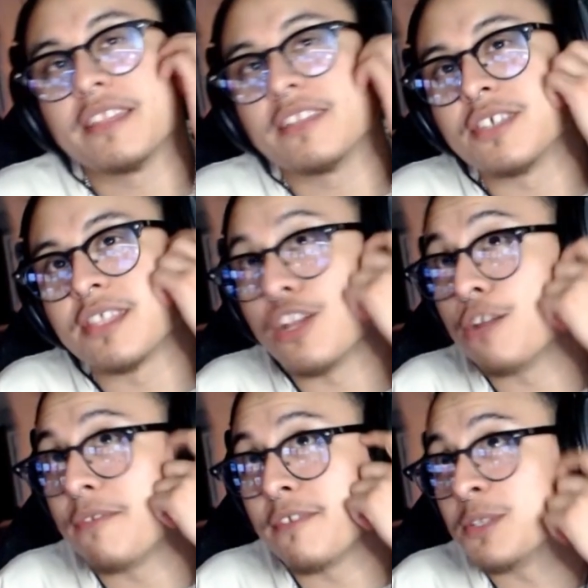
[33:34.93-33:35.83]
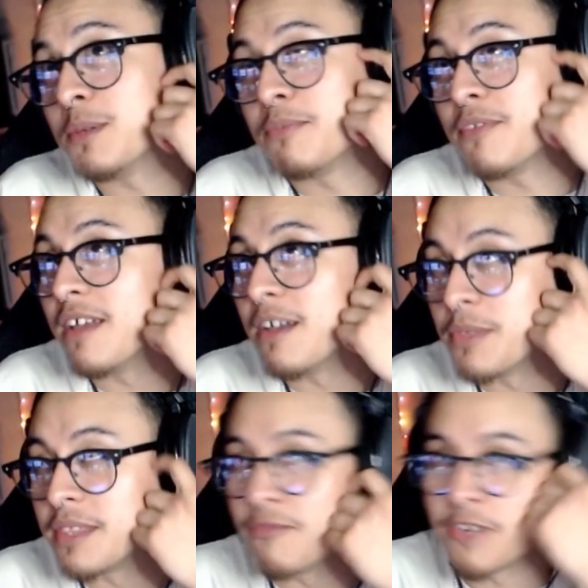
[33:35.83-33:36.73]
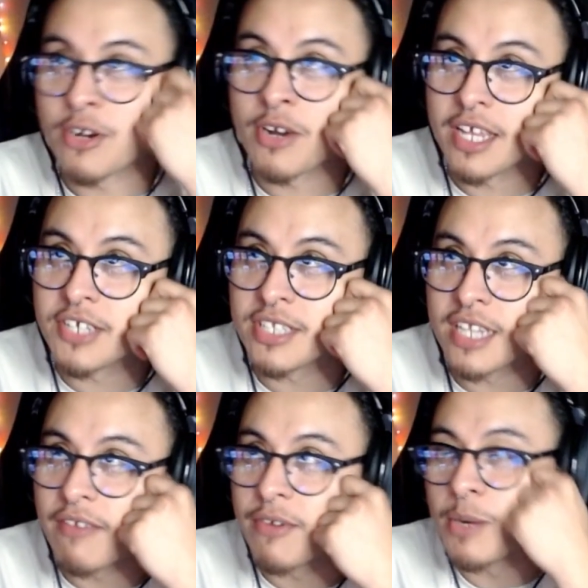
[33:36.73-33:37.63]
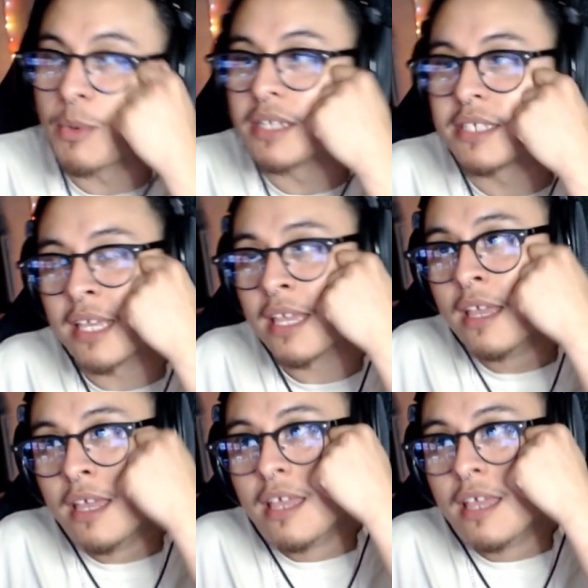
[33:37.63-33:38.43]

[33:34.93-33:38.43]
there's a theory uh, within reincarnation that i've heard where it's like